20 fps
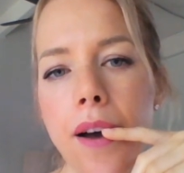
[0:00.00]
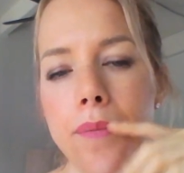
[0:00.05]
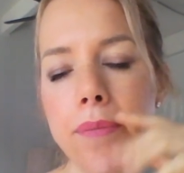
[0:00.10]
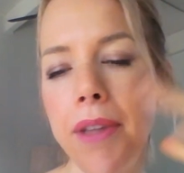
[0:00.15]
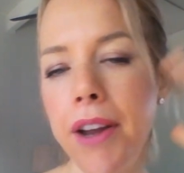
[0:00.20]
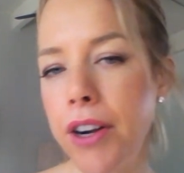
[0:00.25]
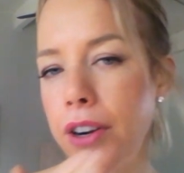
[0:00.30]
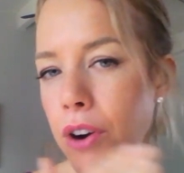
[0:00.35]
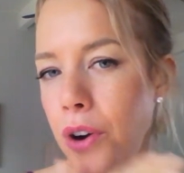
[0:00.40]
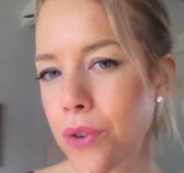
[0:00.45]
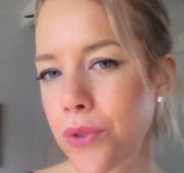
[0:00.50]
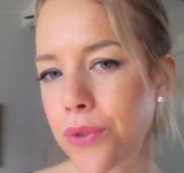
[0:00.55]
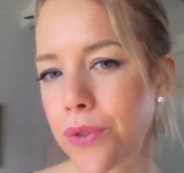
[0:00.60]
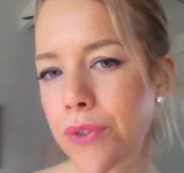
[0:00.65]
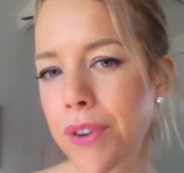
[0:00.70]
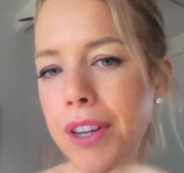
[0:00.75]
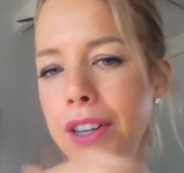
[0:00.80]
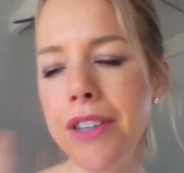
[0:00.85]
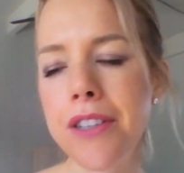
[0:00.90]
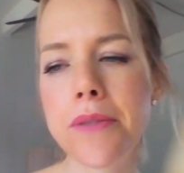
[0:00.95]
Their own
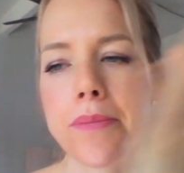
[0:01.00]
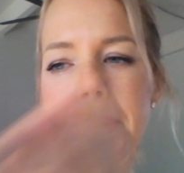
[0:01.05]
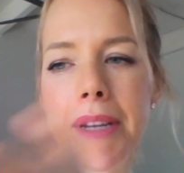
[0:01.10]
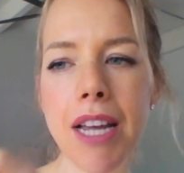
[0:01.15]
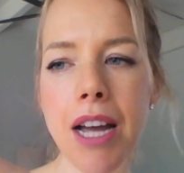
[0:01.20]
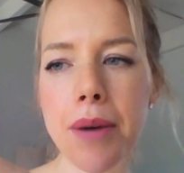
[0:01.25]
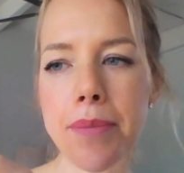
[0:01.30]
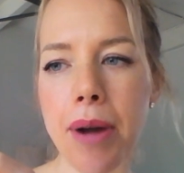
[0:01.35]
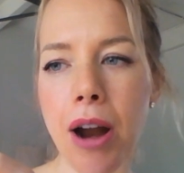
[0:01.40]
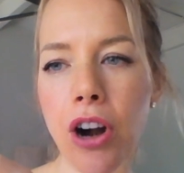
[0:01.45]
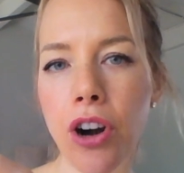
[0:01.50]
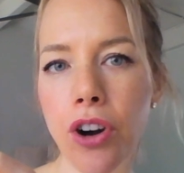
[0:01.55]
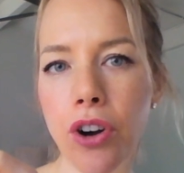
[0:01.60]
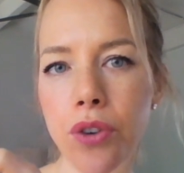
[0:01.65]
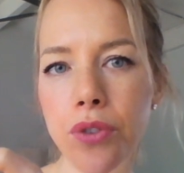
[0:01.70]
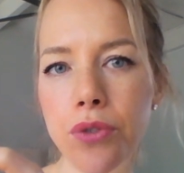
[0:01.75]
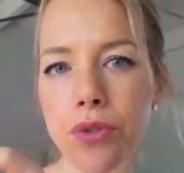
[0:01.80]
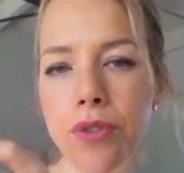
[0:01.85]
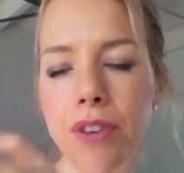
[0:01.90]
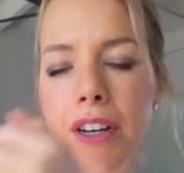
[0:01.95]
fears become our
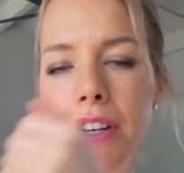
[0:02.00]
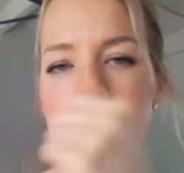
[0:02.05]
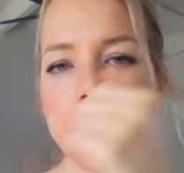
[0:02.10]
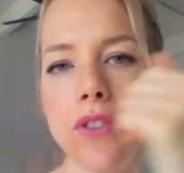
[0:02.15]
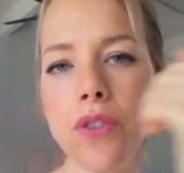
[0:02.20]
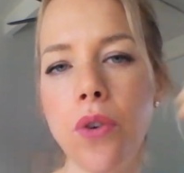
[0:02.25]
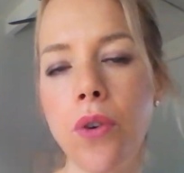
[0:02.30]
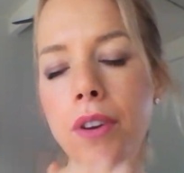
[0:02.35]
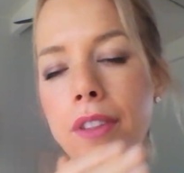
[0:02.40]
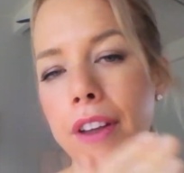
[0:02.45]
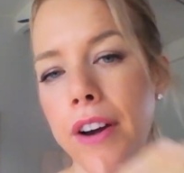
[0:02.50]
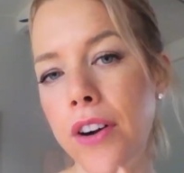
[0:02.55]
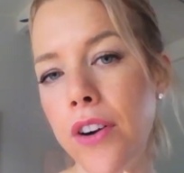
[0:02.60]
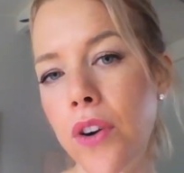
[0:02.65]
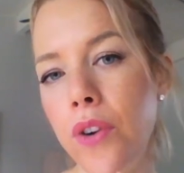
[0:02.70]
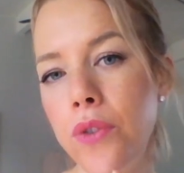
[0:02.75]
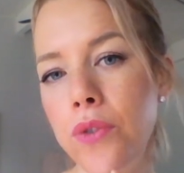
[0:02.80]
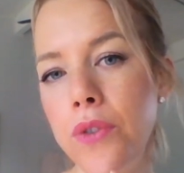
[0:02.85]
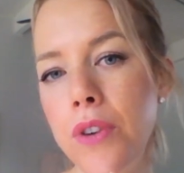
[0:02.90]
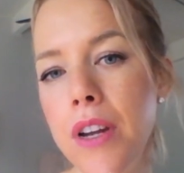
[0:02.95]
own fears, or their
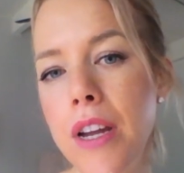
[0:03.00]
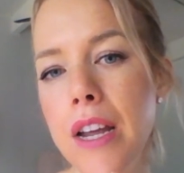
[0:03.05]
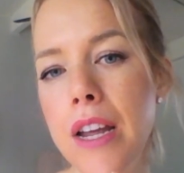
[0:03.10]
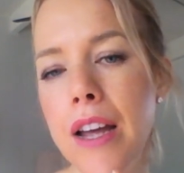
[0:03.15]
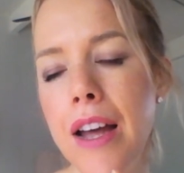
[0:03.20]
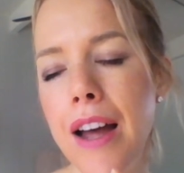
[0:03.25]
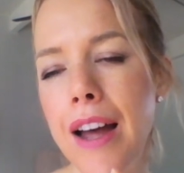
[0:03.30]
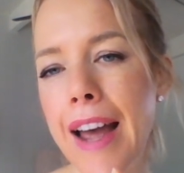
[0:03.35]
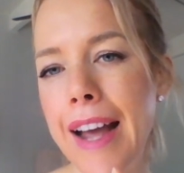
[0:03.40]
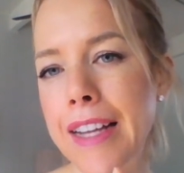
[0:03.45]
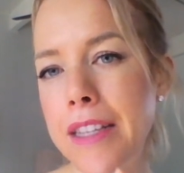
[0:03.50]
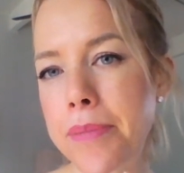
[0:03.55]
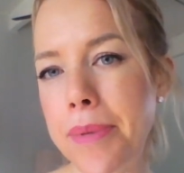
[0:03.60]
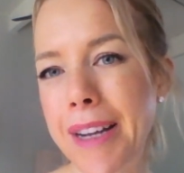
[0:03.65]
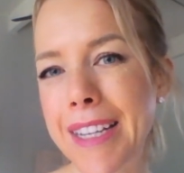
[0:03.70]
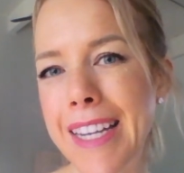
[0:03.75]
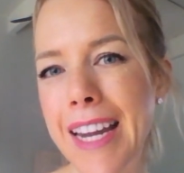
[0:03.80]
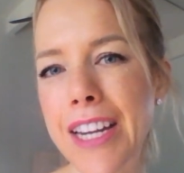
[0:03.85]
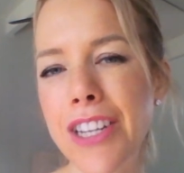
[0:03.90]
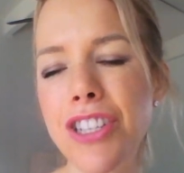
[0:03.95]
own
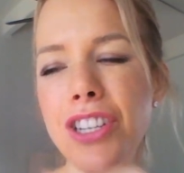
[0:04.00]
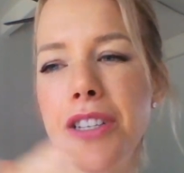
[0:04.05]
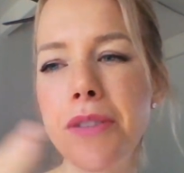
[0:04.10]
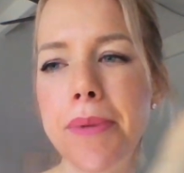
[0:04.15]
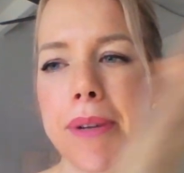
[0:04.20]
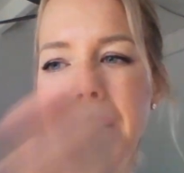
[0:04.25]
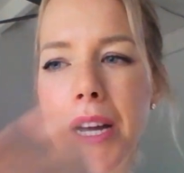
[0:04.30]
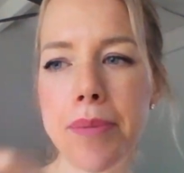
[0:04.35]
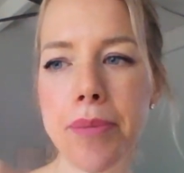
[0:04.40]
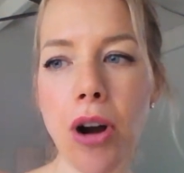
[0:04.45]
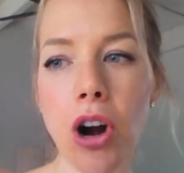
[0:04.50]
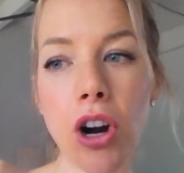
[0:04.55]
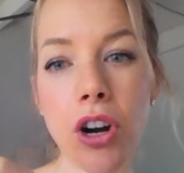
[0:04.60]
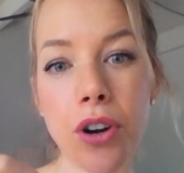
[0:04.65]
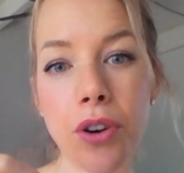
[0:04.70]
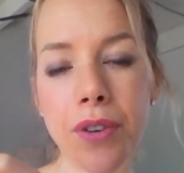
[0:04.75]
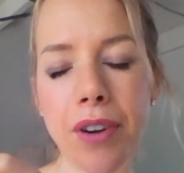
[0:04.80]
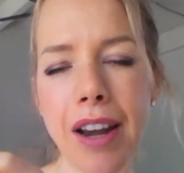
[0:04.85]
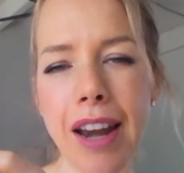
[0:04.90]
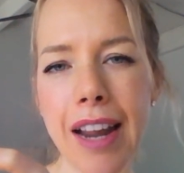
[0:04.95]
expectations become our
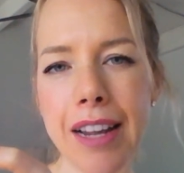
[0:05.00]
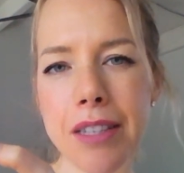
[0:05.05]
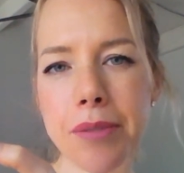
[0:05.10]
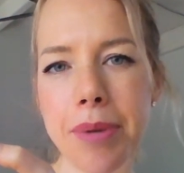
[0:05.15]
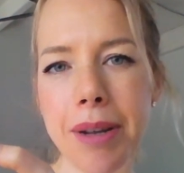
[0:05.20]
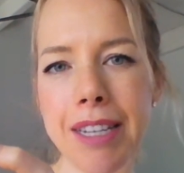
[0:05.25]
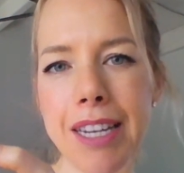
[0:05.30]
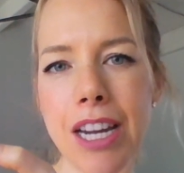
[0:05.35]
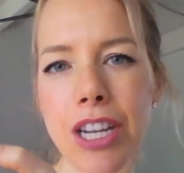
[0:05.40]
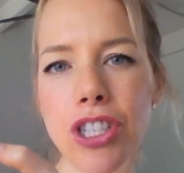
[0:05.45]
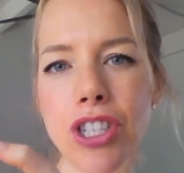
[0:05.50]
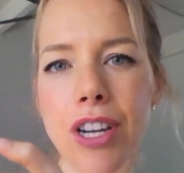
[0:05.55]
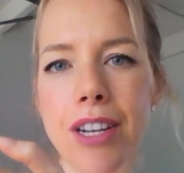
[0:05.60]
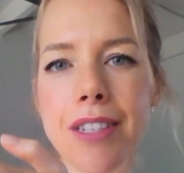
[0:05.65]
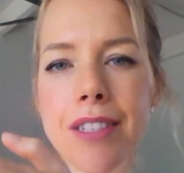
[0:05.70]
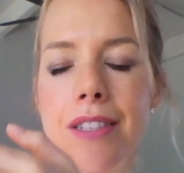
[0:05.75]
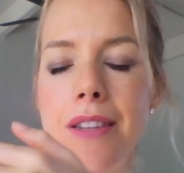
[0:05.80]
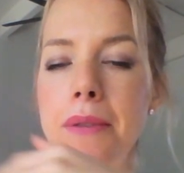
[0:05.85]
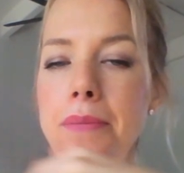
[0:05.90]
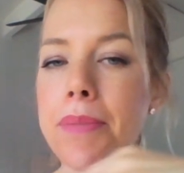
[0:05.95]
own
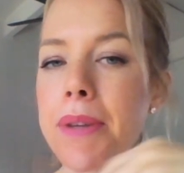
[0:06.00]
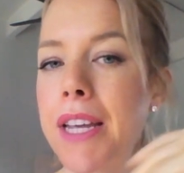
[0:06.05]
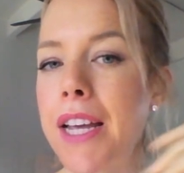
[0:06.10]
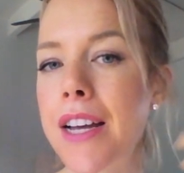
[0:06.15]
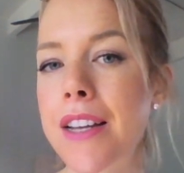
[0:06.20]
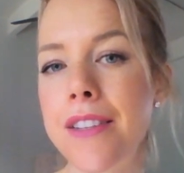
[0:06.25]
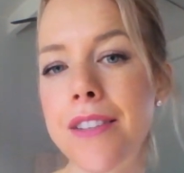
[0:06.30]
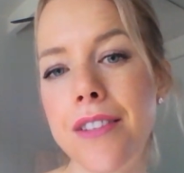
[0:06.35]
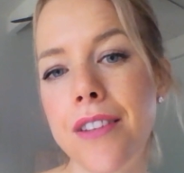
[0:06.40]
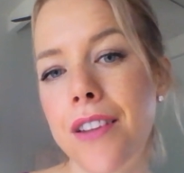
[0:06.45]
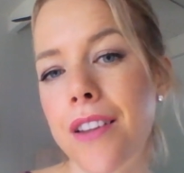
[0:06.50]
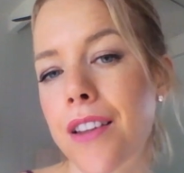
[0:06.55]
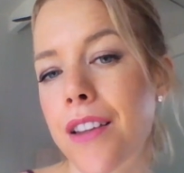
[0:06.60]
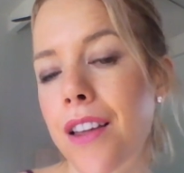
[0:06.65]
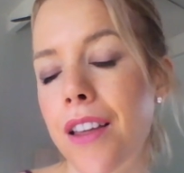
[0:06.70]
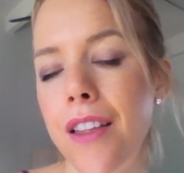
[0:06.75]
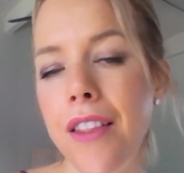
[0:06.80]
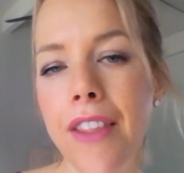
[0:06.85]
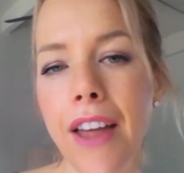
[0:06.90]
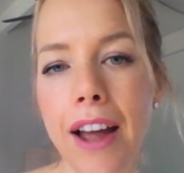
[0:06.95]
expectations, because
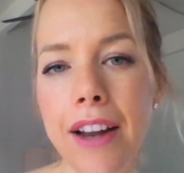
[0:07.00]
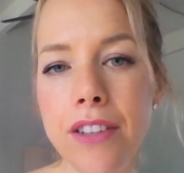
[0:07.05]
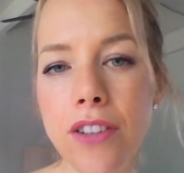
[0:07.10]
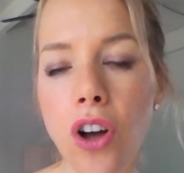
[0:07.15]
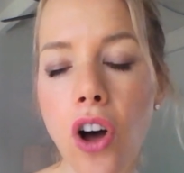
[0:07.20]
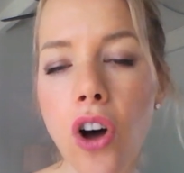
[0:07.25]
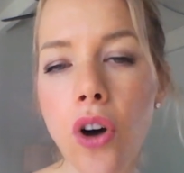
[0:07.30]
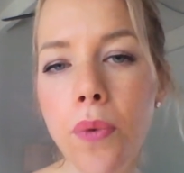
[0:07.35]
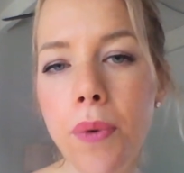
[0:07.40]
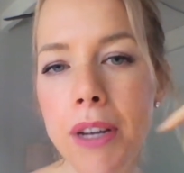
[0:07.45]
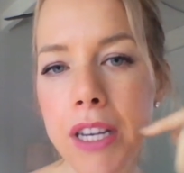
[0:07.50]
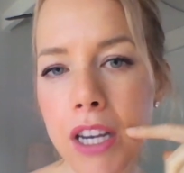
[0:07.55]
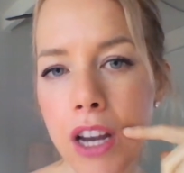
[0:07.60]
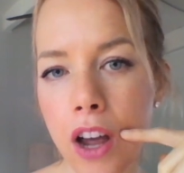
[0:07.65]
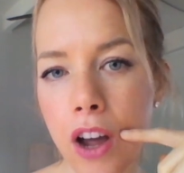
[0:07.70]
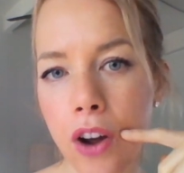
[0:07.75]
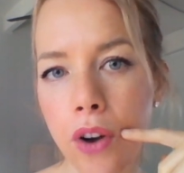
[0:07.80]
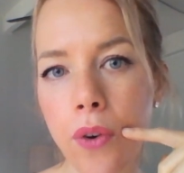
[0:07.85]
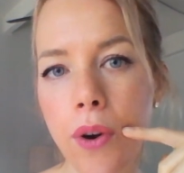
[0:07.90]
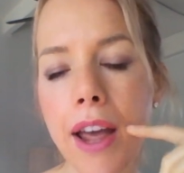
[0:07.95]
that's all we
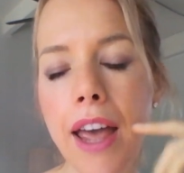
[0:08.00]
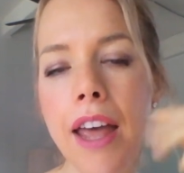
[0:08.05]
know.